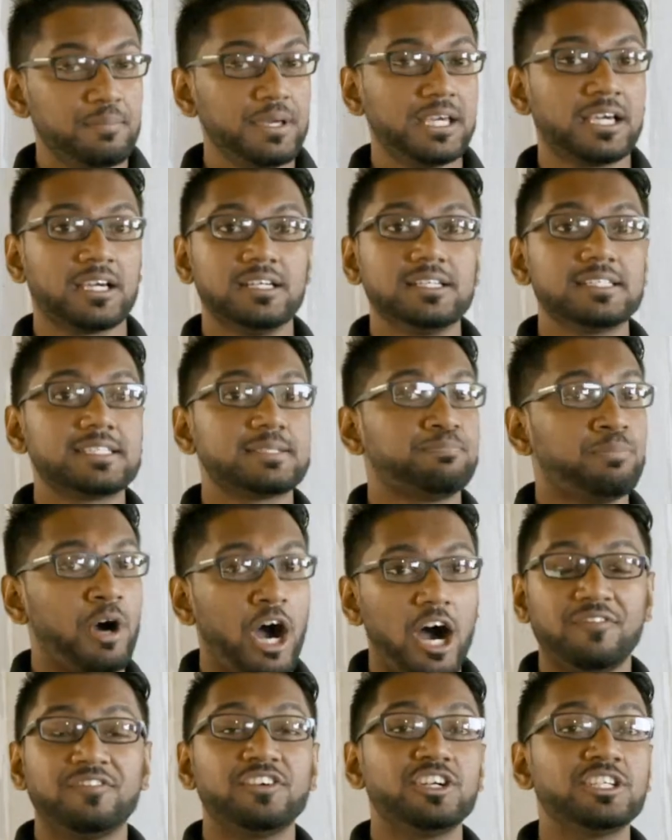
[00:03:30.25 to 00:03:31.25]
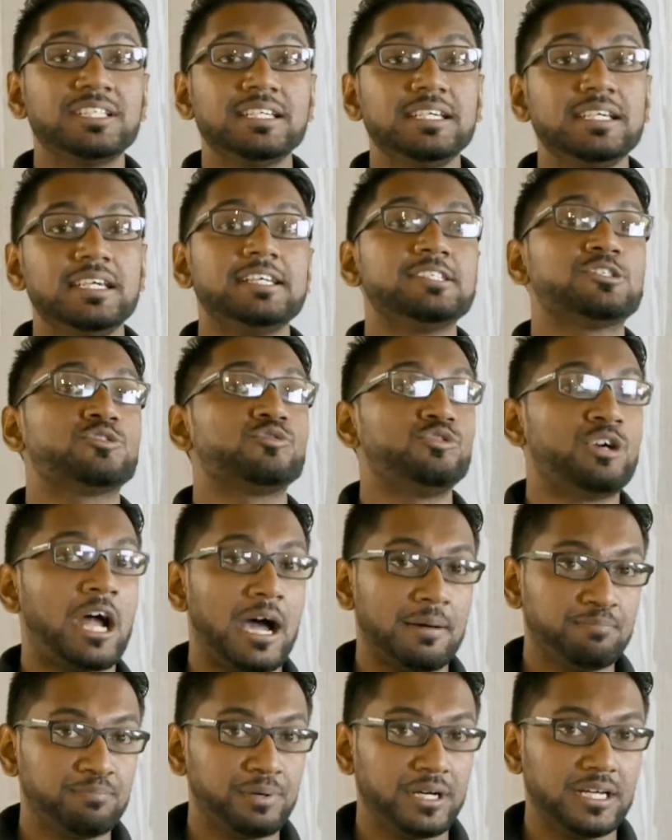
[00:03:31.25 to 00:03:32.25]
because poverty is
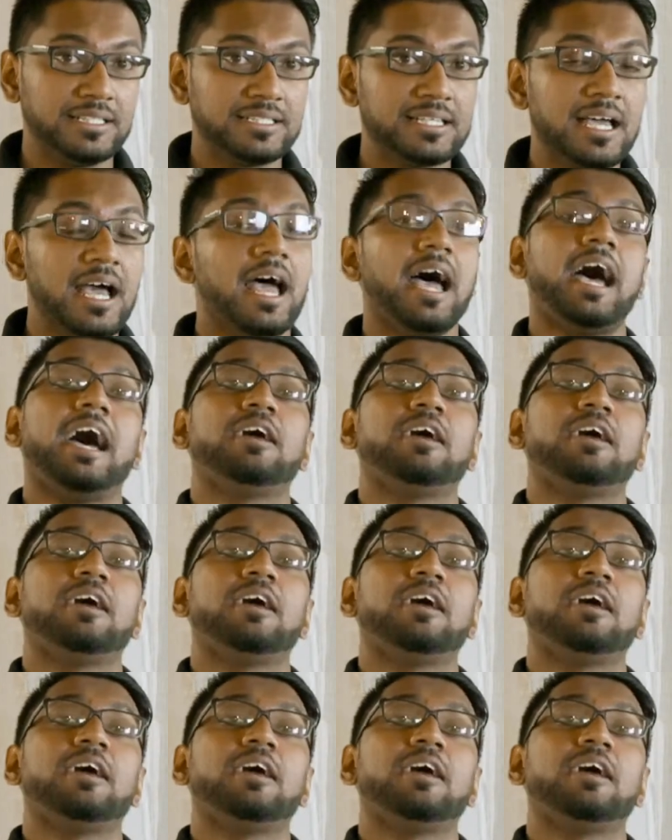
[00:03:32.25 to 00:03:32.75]
rampant